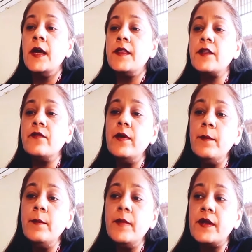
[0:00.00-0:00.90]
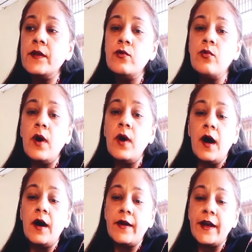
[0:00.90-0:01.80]
that the women who are
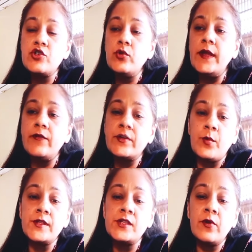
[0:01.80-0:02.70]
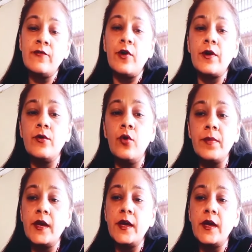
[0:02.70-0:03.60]
actually responsible for home
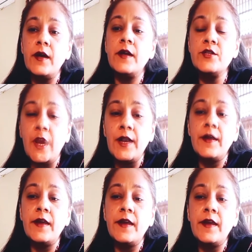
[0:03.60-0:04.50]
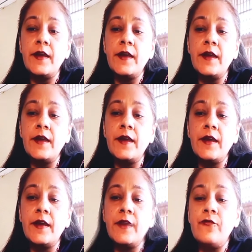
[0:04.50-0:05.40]
care, child care,
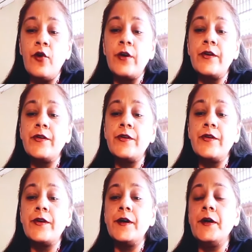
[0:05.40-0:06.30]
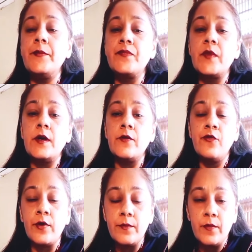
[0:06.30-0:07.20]

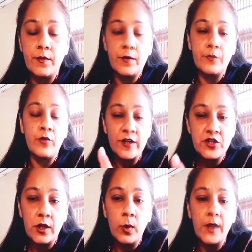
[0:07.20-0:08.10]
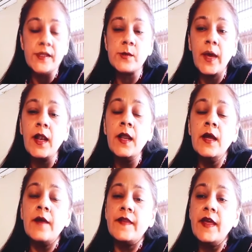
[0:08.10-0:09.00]
for professional work as well,
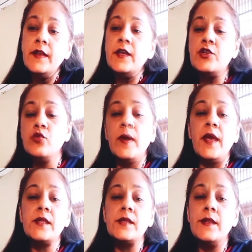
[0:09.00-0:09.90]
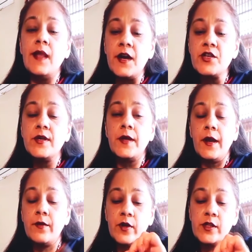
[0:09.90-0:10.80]
they need to make
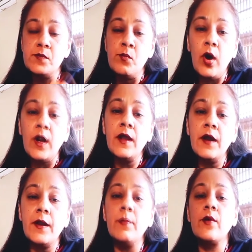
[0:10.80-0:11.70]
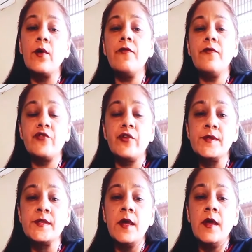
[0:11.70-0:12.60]
smaller number of
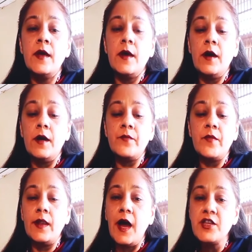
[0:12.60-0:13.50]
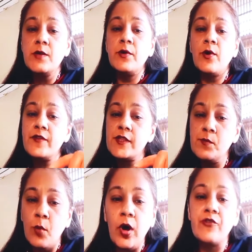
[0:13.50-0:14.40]
trips, a large number of
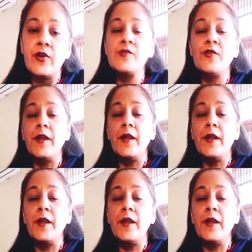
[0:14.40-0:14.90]
small trips,